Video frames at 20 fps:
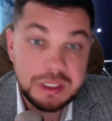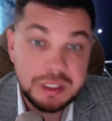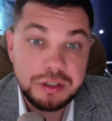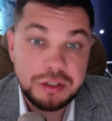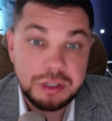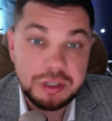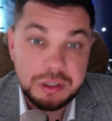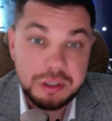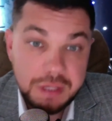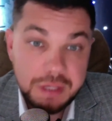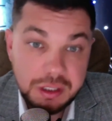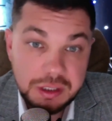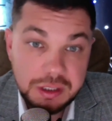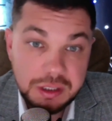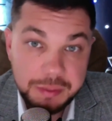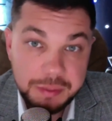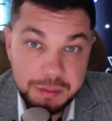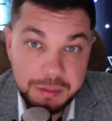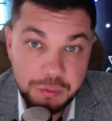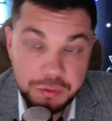We had
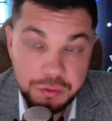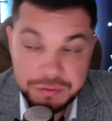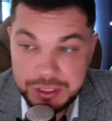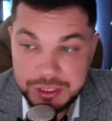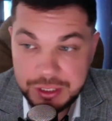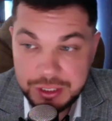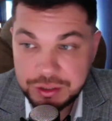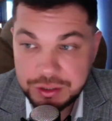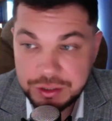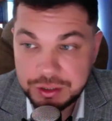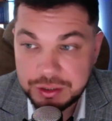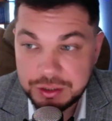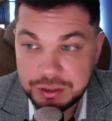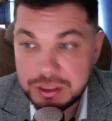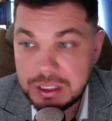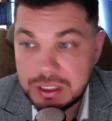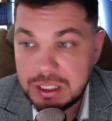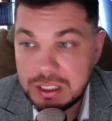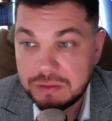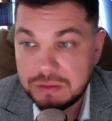around 100 people with
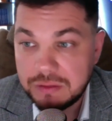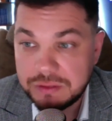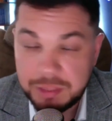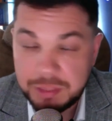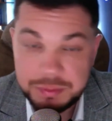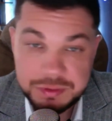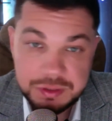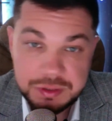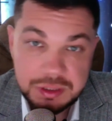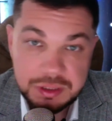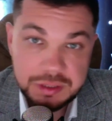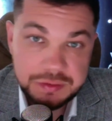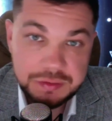us here.